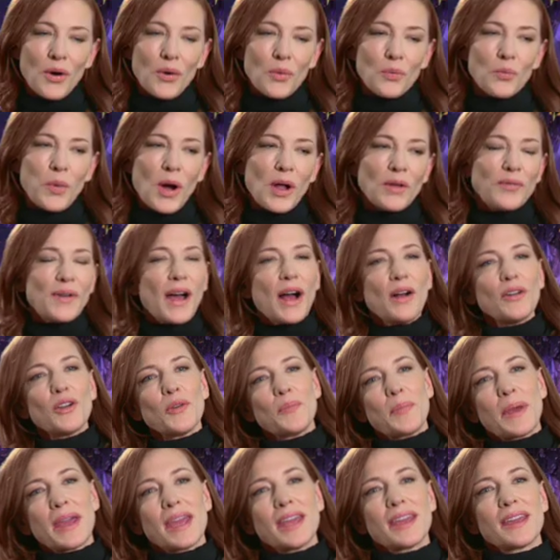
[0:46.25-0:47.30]
Well,
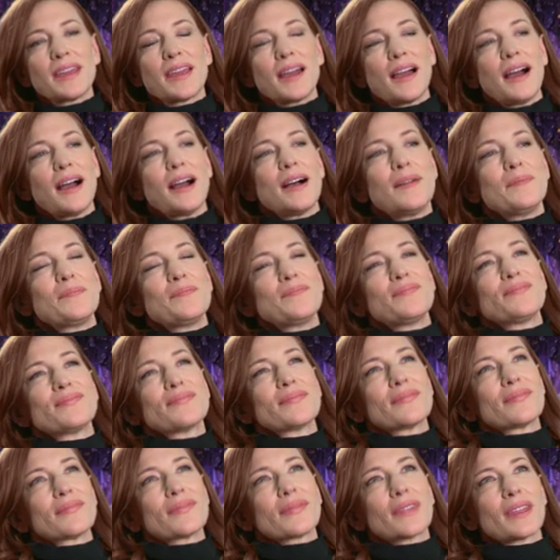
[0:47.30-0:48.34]
Valka being
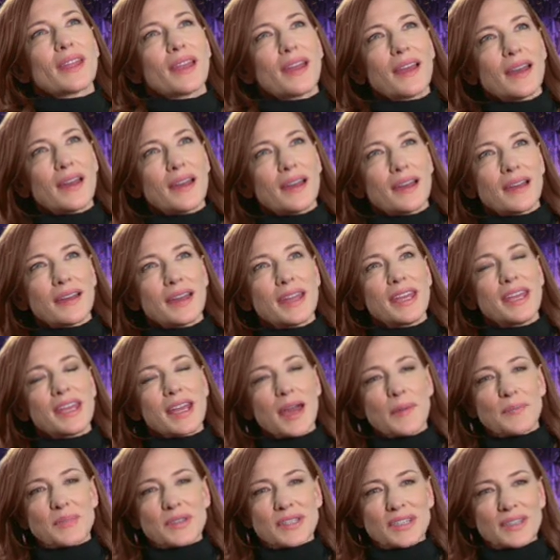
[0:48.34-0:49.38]

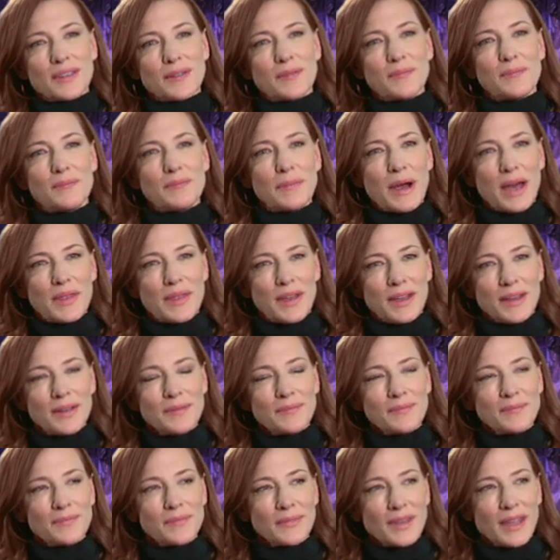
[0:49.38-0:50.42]
Hiccup's mother,
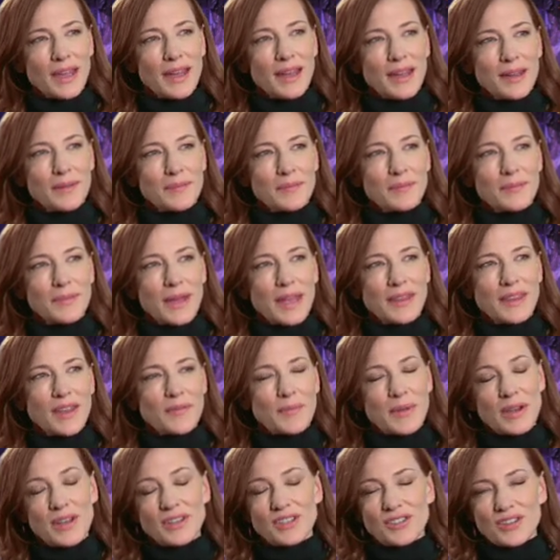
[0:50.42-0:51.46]
and
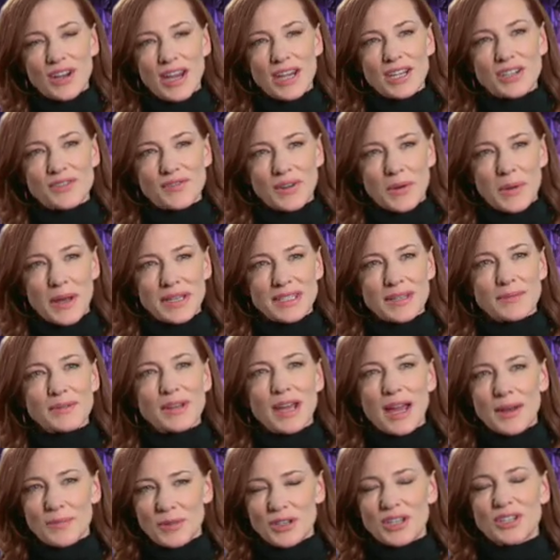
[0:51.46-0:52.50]
they've been estranged for quite some
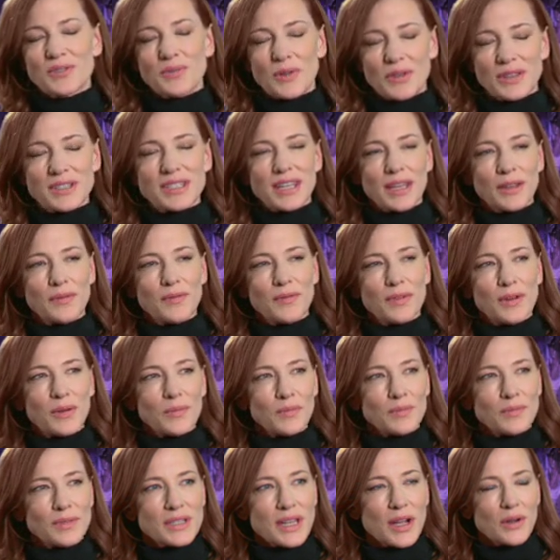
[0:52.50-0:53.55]
time, which is what the second
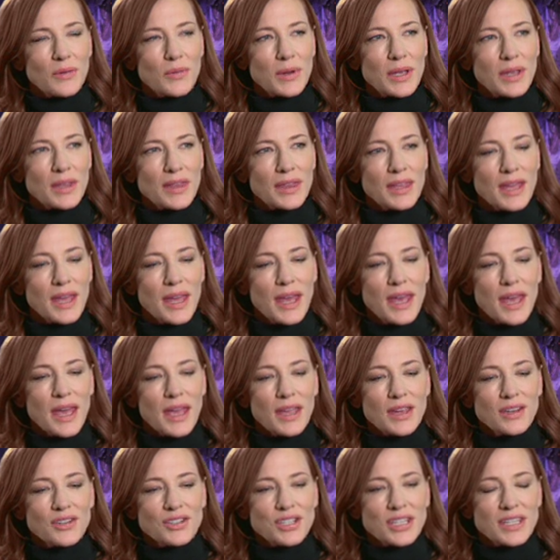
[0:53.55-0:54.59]
film dealt with,
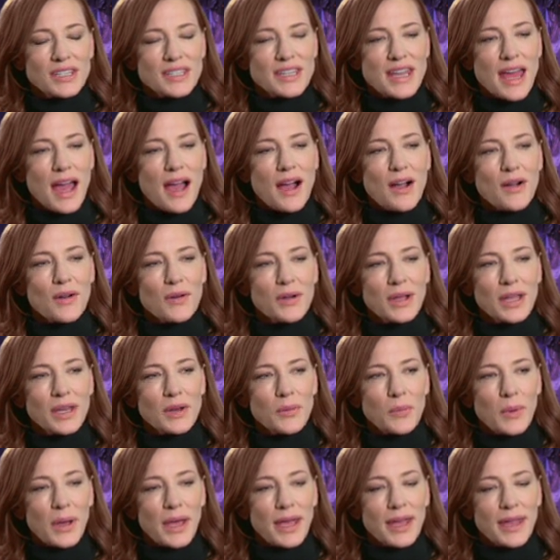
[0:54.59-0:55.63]
she's now, in
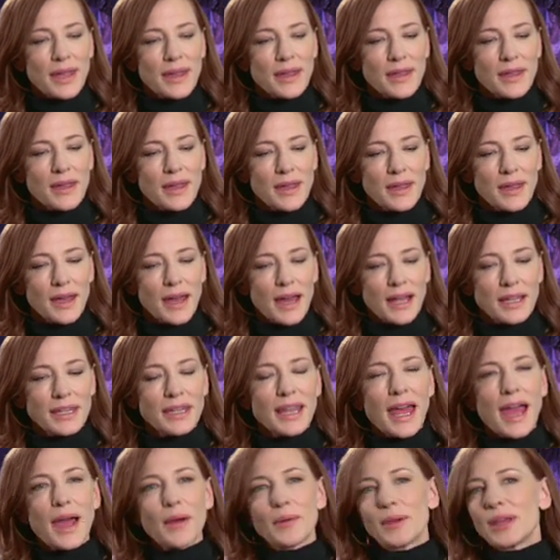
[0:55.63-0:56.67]
a way,
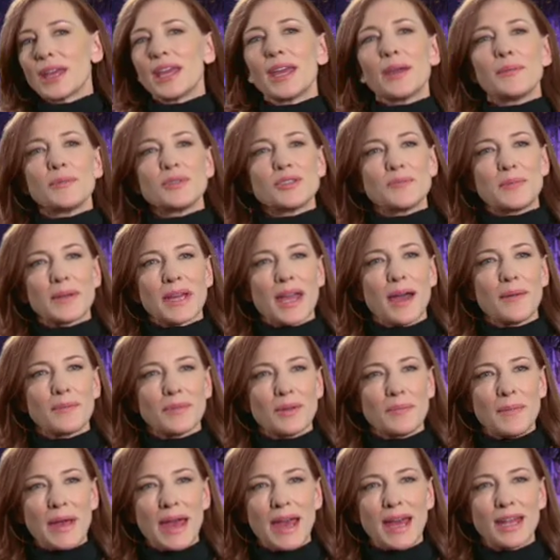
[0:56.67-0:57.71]
allowing him to become
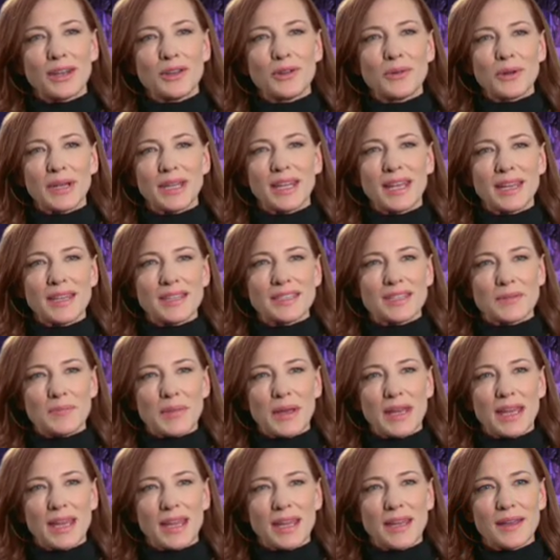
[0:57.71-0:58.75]
the man who he needs to
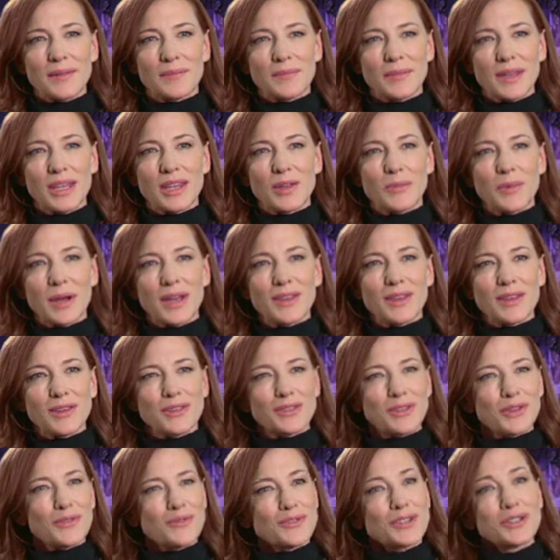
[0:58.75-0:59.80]
be, in the way that you
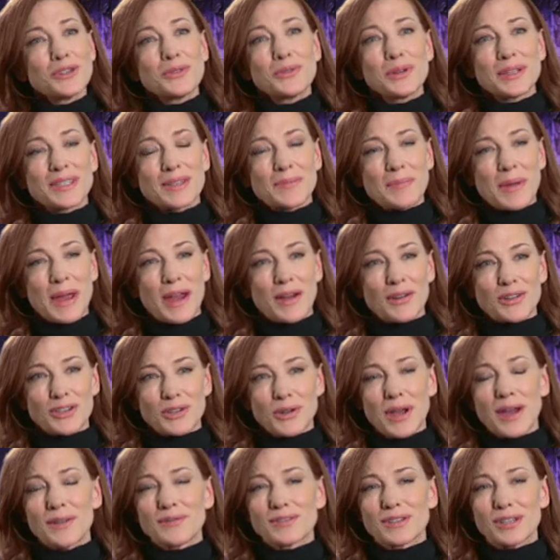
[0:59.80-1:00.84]
sort of do as a parent.
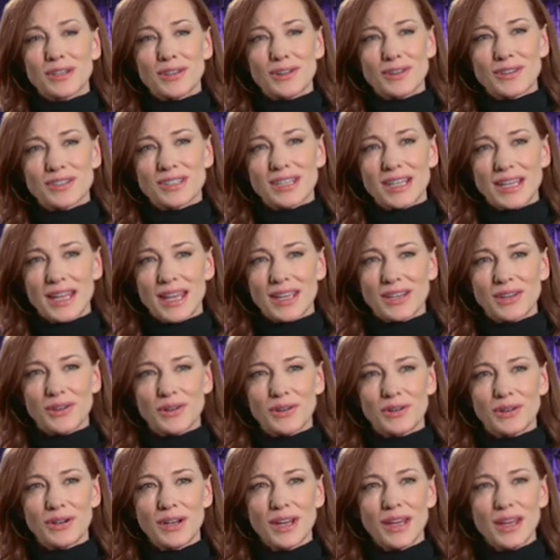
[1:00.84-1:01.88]
You have to learn to let
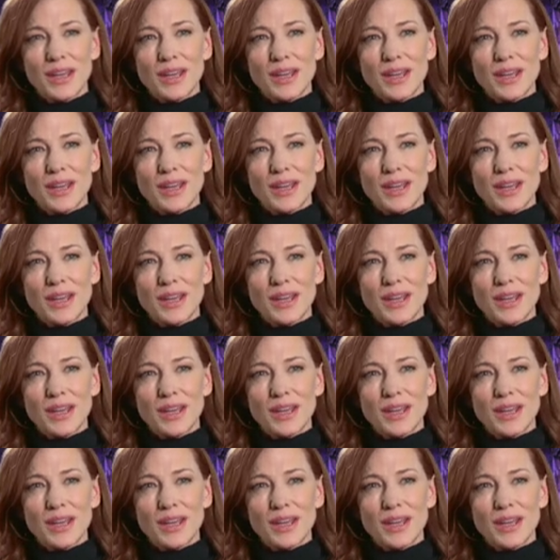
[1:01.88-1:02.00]
your